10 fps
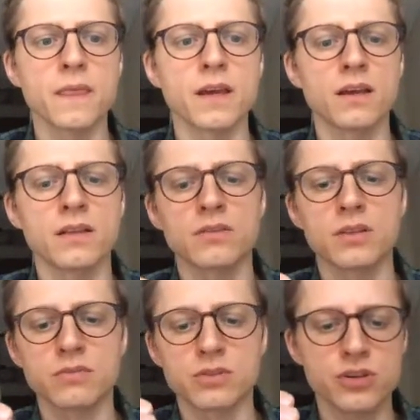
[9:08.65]
and
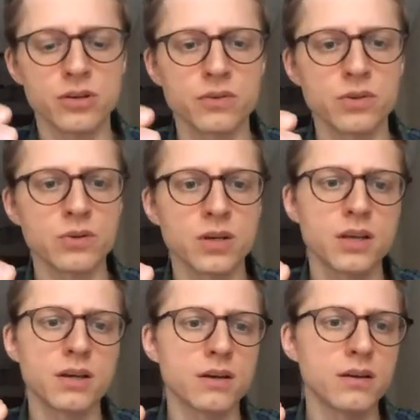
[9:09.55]
it will show you
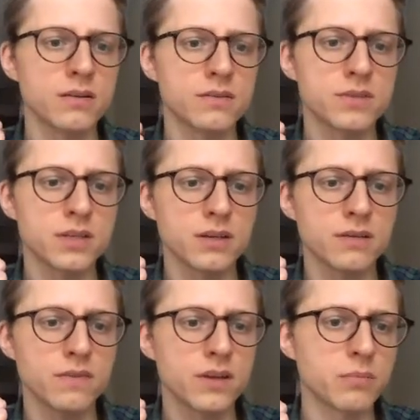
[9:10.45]
the
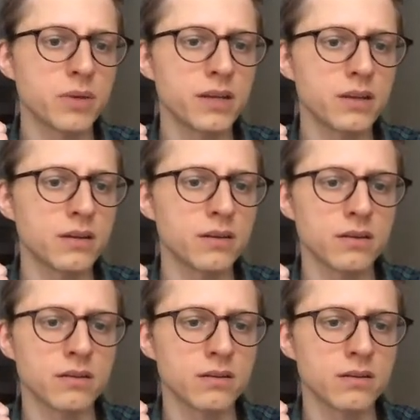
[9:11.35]
remaining